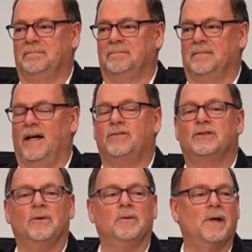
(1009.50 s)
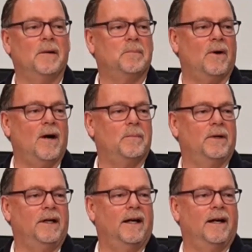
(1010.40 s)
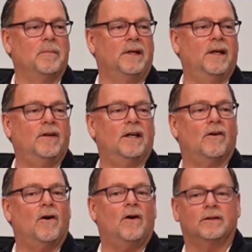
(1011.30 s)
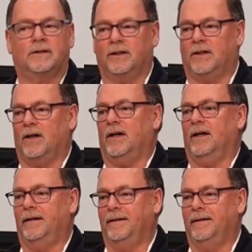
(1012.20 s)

I've sold my property and I'm giving it all to God,